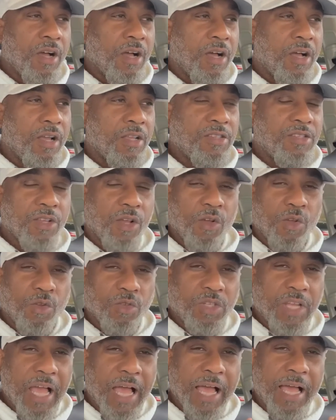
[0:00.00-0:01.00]
Soul
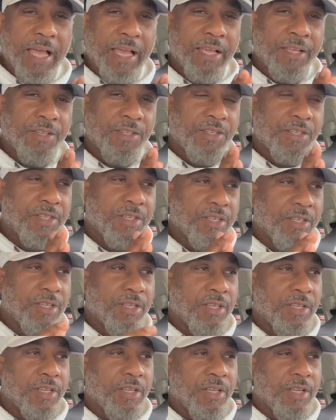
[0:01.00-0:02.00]
Ties,
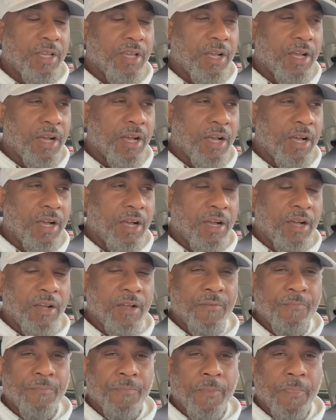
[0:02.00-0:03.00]

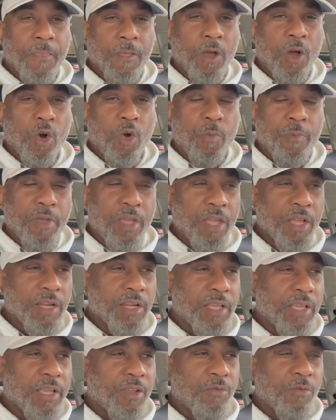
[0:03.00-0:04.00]
Hope,
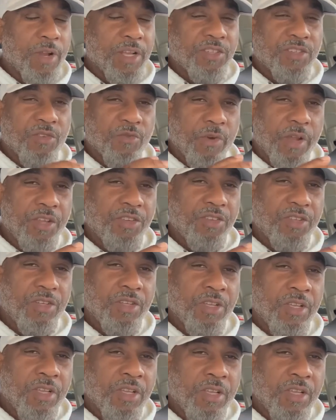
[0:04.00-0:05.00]
Healing, and Restoration
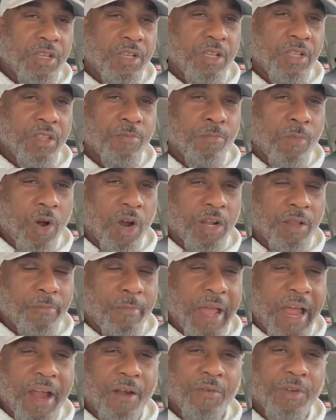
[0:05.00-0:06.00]
in Modern
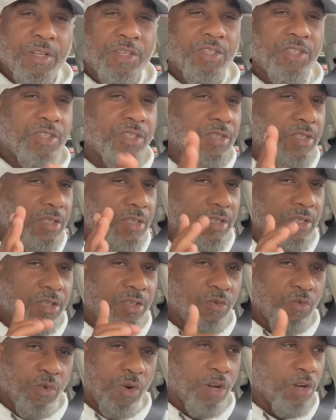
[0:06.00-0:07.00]
Marriage,
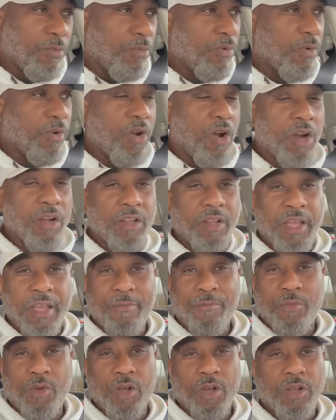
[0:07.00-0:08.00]
you want to pre-order that book.